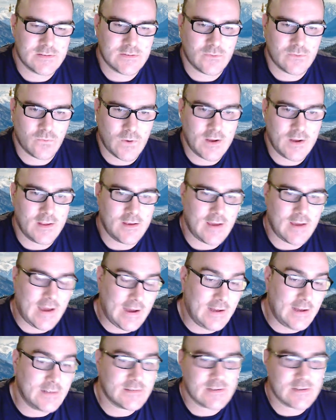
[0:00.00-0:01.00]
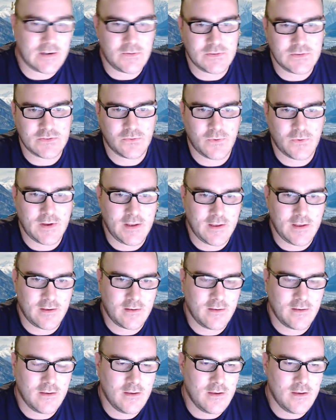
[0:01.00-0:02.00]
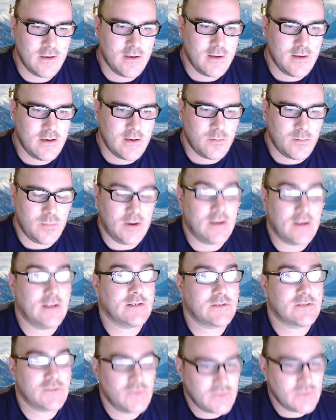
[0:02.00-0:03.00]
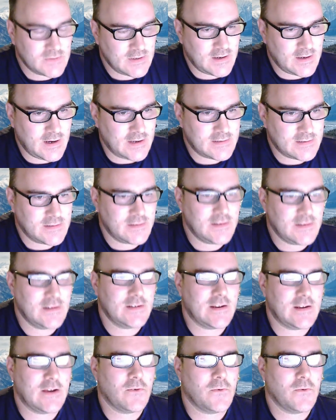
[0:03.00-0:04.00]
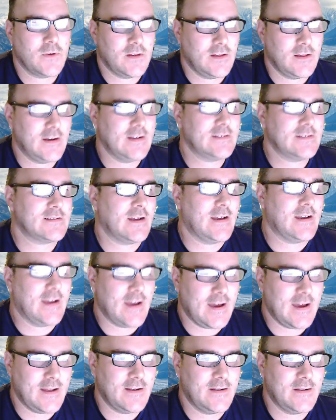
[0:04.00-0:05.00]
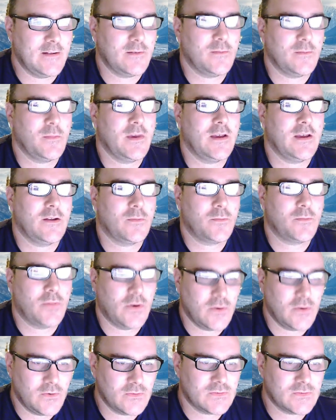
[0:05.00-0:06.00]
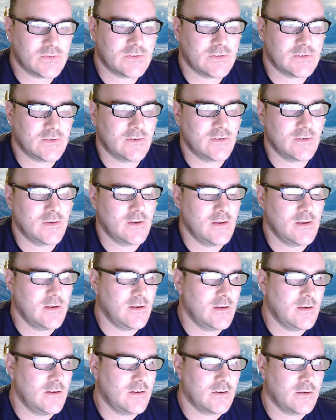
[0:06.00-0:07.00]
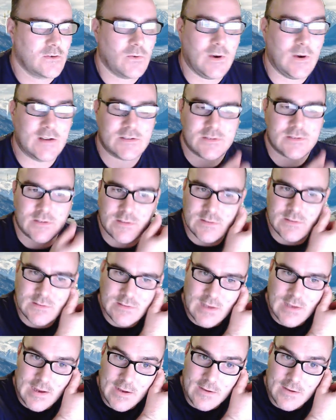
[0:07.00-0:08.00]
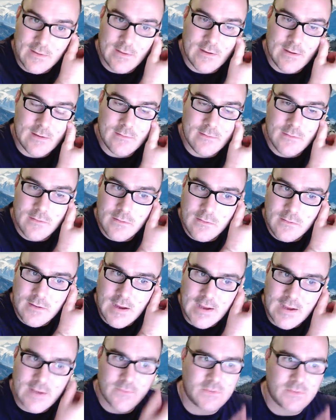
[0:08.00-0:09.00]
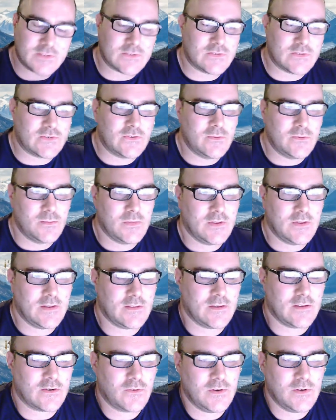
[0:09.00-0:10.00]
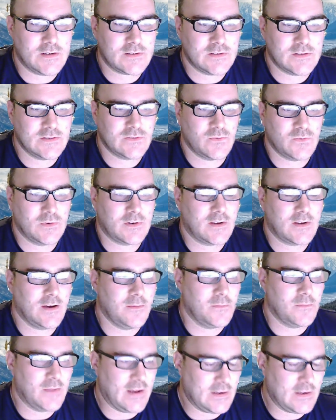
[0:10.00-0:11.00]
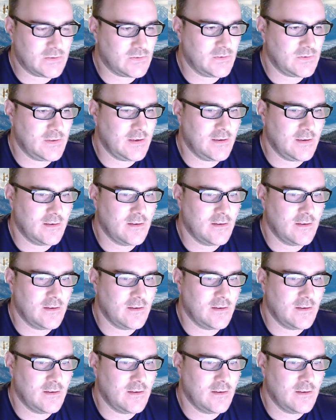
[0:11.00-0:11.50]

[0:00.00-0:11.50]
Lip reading: ready as I was reading, but as soon as I got to the end, I realized I hadn't made post questions. I kind of assumed that the questions would come naturally.